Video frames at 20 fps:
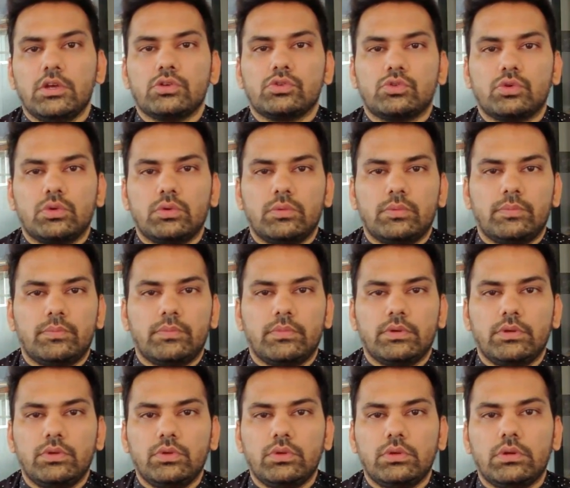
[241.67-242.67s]
So
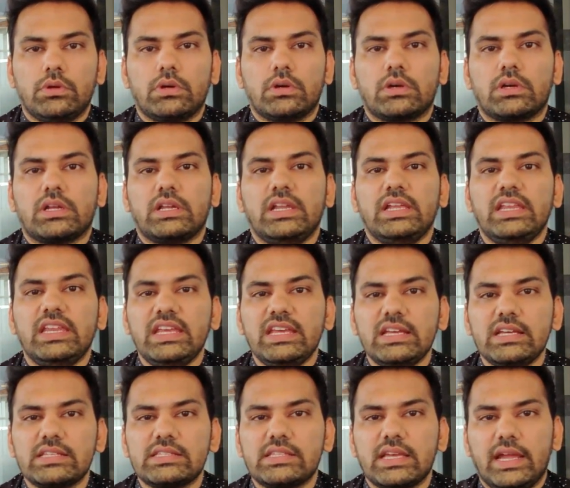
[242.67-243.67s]
cleaning
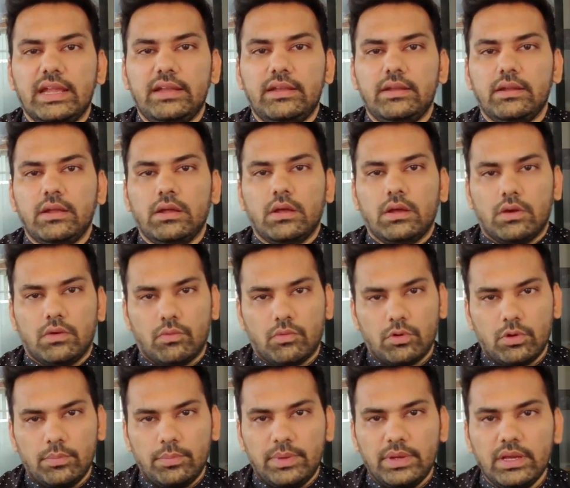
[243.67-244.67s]
a site
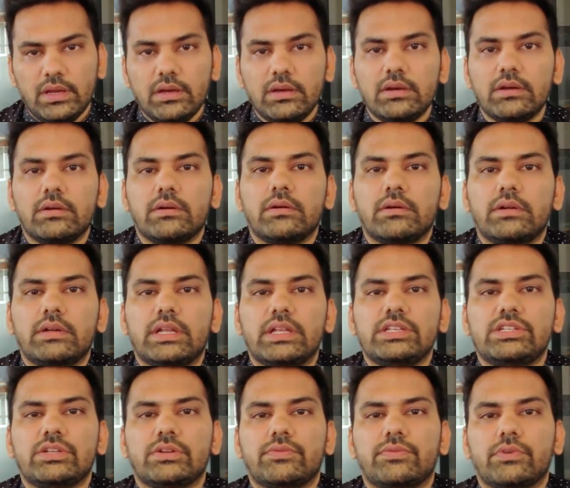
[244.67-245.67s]
won't be a
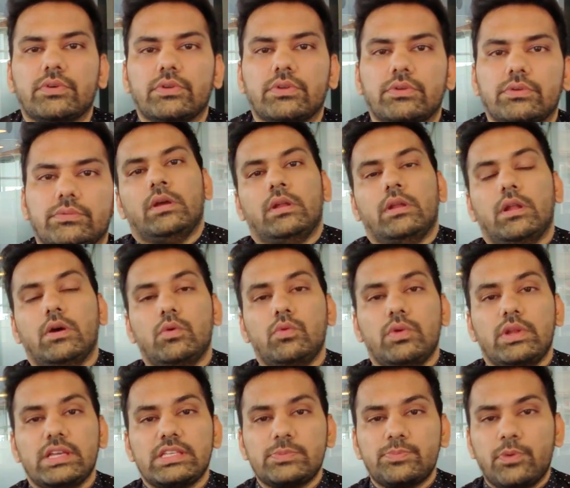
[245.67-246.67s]
tension for you. Now
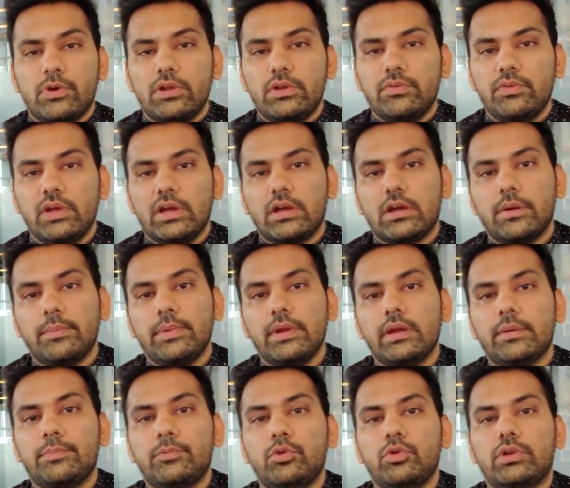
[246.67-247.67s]
next point, we are coming
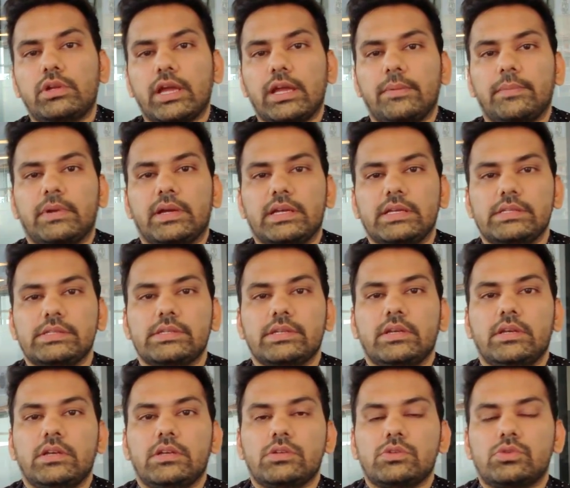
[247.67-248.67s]
up to time, guys.
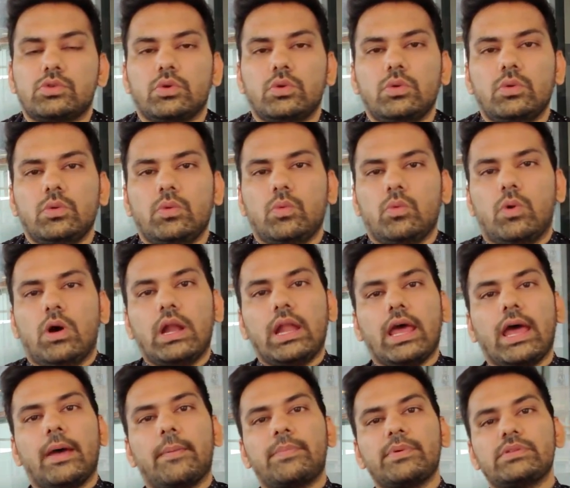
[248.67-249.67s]
So what
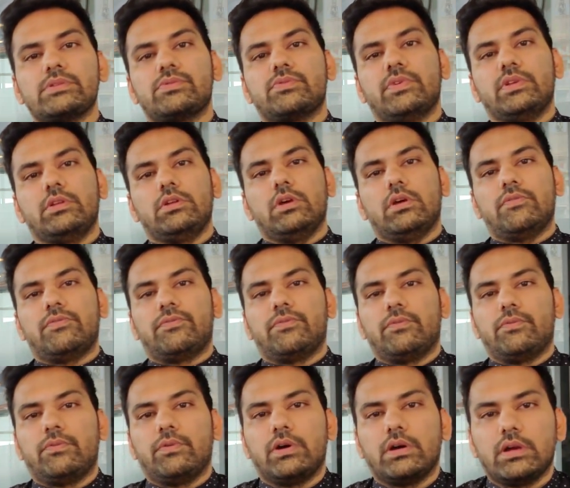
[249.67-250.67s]
happens when you are
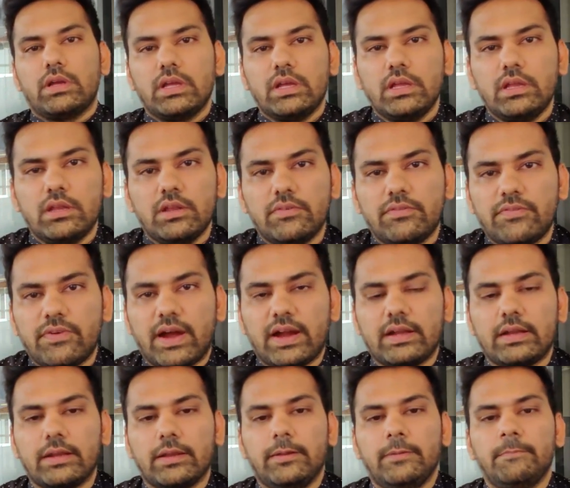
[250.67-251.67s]
working in a
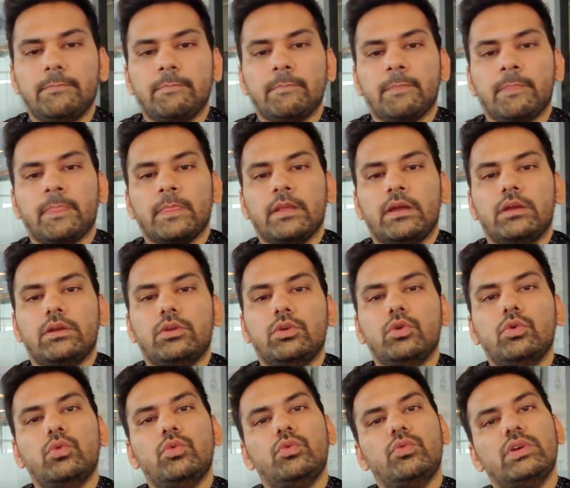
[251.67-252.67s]
factory, you
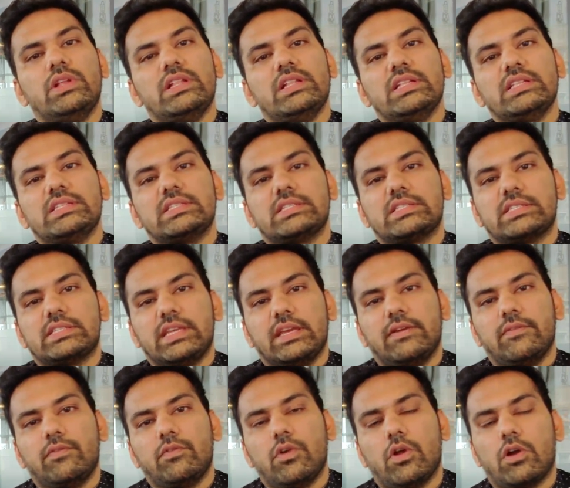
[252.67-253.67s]
will
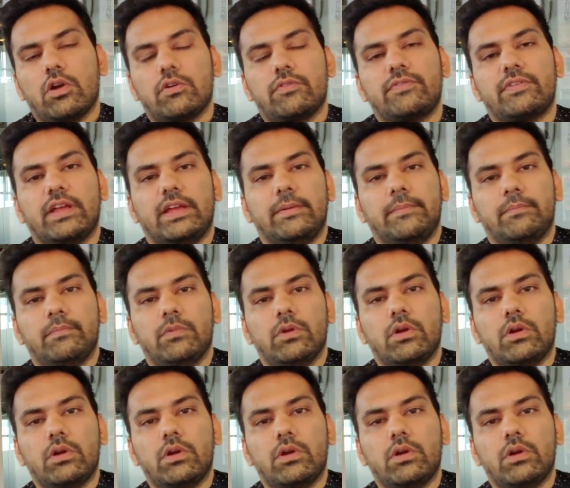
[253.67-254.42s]
save lot of time.